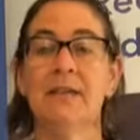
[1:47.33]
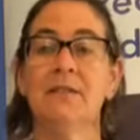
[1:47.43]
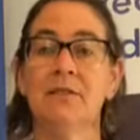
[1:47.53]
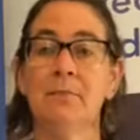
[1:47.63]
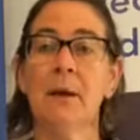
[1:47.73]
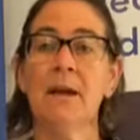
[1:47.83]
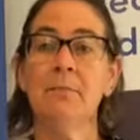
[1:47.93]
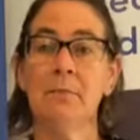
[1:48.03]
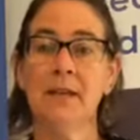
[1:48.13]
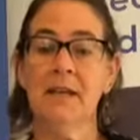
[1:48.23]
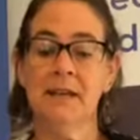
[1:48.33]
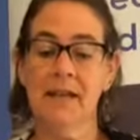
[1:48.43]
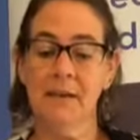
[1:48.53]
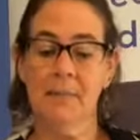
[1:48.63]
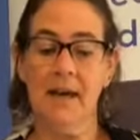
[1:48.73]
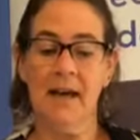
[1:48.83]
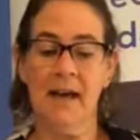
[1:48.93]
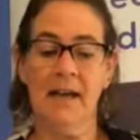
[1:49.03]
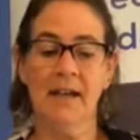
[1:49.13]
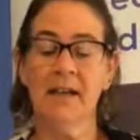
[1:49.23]
Despite being in a
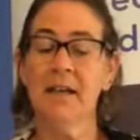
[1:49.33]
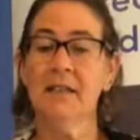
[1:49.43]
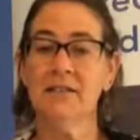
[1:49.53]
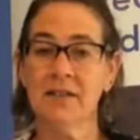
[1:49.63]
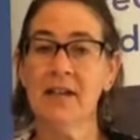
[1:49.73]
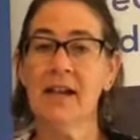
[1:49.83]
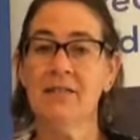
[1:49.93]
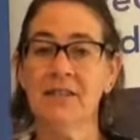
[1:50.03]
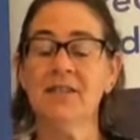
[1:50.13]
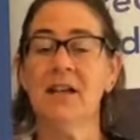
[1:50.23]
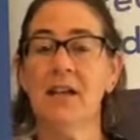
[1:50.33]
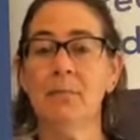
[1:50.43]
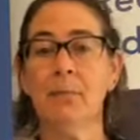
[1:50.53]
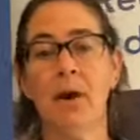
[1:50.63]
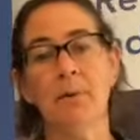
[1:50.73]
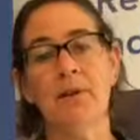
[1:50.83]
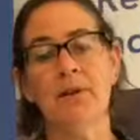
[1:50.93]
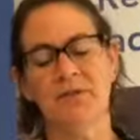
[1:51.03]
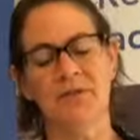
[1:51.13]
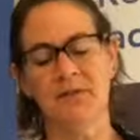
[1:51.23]
bag, it's going to have the same
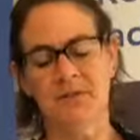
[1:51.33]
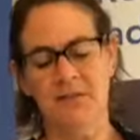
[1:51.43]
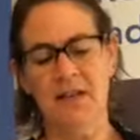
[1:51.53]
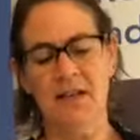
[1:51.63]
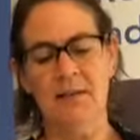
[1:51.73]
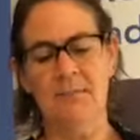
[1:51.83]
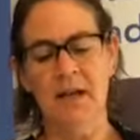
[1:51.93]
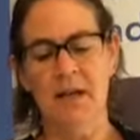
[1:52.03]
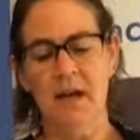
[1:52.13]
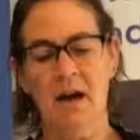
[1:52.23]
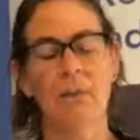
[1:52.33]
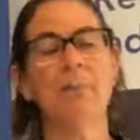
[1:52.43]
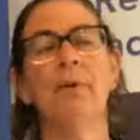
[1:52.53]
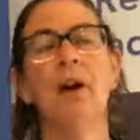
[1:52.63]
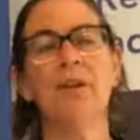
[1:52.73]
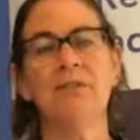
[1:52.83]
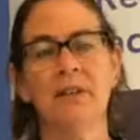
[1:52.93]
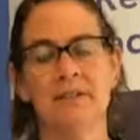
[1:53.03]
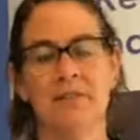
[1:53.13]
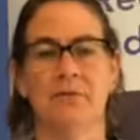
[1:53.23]
properties, or the same
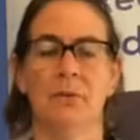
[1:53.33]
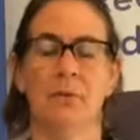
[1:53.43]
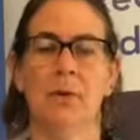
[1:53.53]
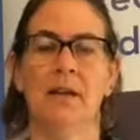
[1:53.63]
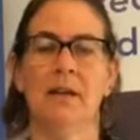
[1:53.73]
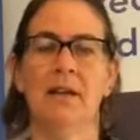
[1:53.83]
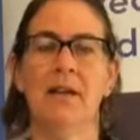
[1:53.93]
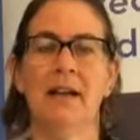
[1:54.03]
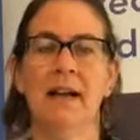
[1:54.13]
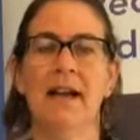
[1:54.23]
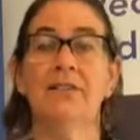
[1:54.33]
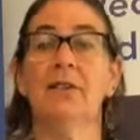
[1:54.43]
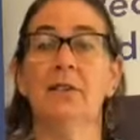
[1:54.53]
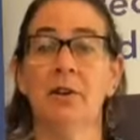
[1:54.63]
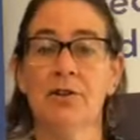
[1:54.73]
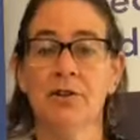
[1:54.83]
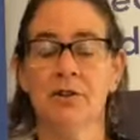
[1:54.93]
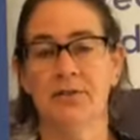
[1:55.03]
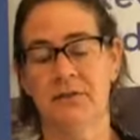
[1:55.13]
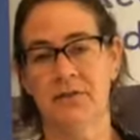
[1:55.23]
process, if you will, as a
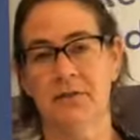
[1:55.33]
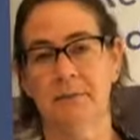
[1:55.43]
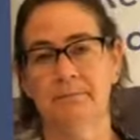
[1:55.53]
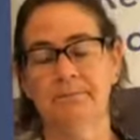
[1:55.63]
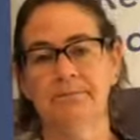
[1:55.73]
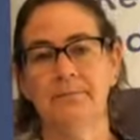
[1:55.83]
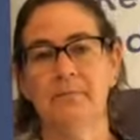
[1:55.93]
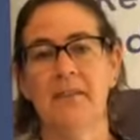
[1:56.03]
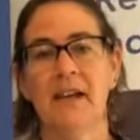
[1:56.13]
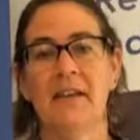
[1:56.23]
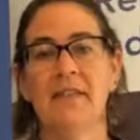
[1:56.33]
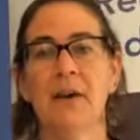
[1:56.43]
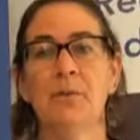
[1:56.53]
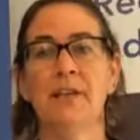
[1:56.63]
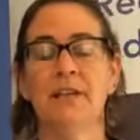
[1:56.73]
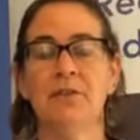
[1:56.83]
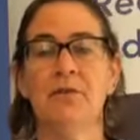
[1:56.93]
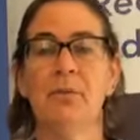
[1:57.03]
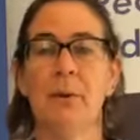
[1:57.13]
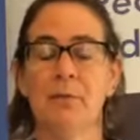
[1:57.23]
larger system. And that we need to
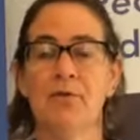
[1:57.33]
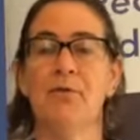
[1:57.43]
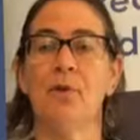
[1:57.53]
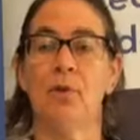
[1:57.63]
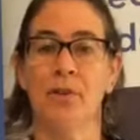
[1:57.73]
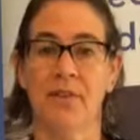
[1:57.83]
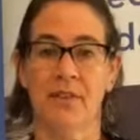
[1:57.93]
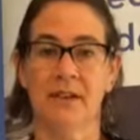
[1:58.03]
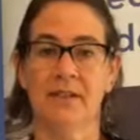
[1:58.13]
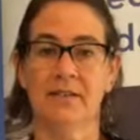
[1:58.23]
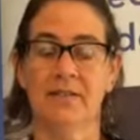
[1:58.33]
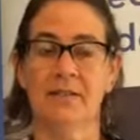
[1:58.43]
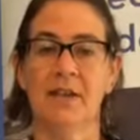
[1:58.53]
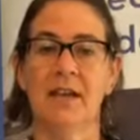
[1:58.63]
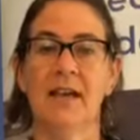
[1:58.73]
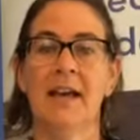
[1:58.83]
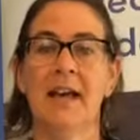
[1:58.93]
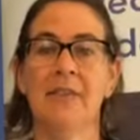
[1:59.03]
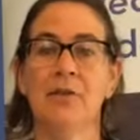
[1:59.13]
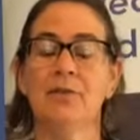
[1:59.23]
remember four things.
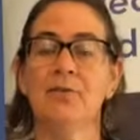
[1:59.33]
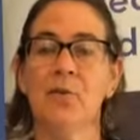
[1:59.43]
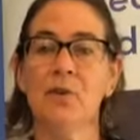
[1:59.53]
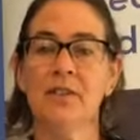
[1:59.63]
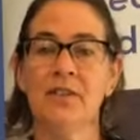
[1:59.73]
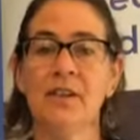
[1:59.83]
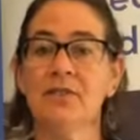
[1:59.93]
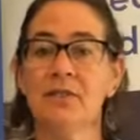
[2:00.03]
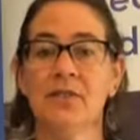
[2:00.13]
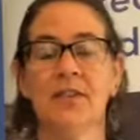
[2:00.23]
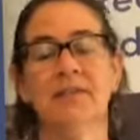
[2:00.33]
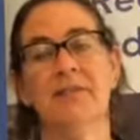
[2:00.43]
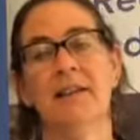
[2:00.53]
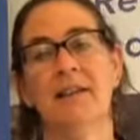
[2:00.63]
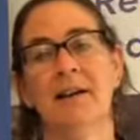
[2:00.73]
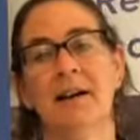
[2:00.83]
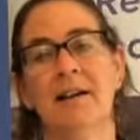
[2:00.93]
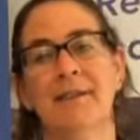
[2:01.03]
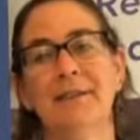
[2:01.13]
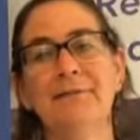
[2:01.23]
And those four things are things that
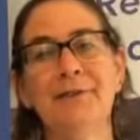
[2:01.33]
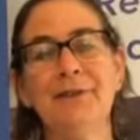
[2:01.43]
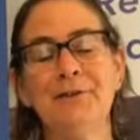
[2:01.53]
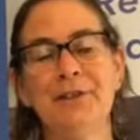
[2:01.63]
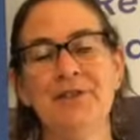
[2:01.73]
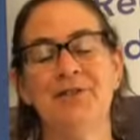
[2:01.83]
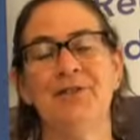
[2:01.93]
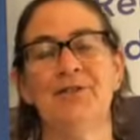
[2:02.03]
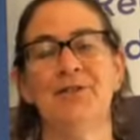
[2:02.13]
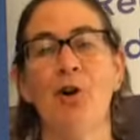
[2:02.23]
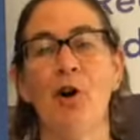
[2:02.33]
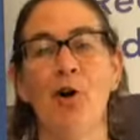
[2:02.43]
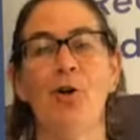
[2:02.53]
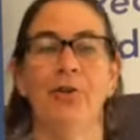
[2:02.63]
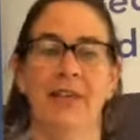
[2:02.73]
living creatures all